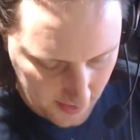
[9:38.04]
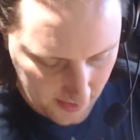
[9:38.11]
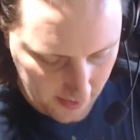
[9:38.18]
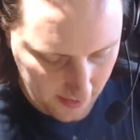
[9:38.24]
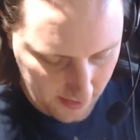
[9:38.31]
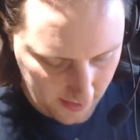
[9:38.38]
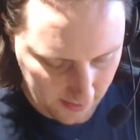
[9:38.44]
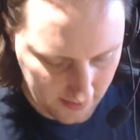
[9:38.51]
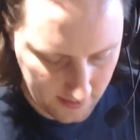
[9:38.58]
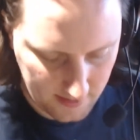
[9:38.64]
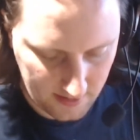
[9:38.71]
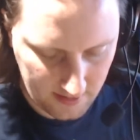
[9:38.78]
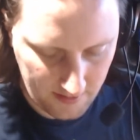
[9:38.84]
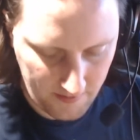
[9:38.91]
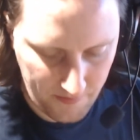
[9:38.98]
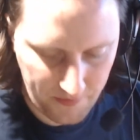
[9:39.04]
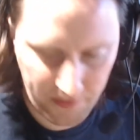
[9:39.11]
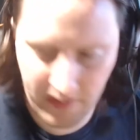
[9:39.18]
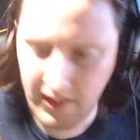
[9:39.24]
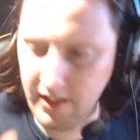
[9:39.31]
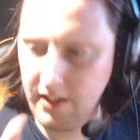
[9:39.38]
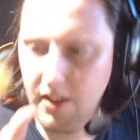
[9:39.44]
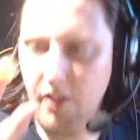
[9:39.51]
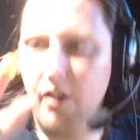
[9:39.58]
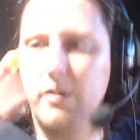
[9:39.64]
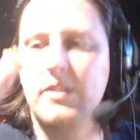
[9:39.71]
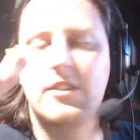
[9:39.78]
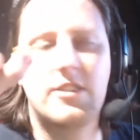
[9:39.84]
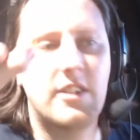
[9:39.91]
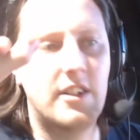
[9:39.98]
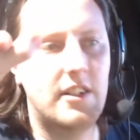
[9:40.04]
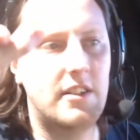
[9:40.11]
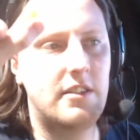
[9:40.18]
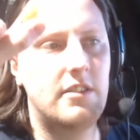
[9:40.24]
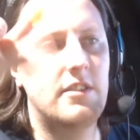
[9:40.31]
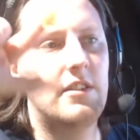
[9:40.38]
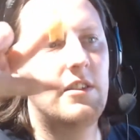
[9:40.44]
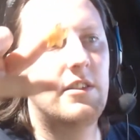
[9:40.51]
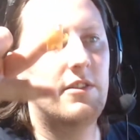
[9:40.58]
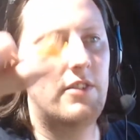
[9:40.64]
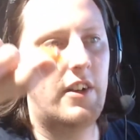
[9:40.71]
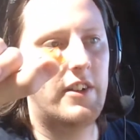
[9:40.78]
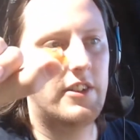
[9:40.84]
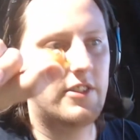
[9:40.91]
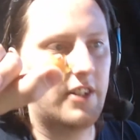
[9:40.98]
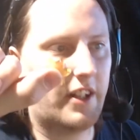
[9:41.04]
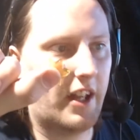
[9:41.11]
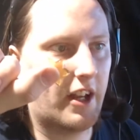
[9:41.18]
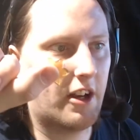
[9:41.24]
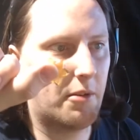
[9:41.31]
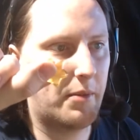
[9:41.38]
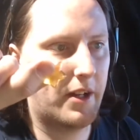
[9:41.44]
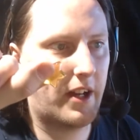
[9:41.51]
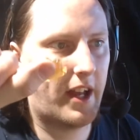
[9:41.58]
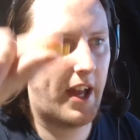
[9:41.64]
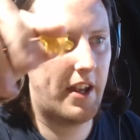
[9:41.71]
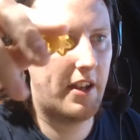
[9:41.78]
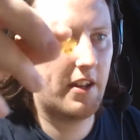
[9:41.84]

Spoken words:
Get a little throwing star. Very sticky gummy again.